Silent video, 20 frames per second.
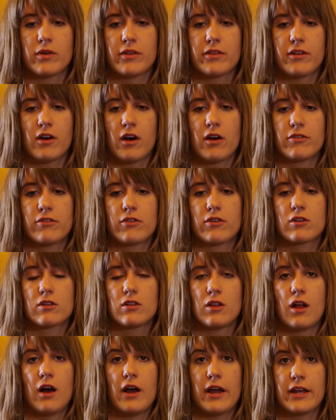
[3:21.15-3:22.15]
with other
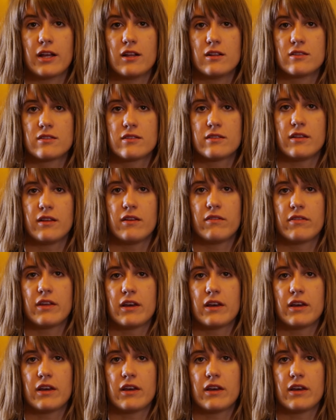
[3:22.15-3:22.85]
clients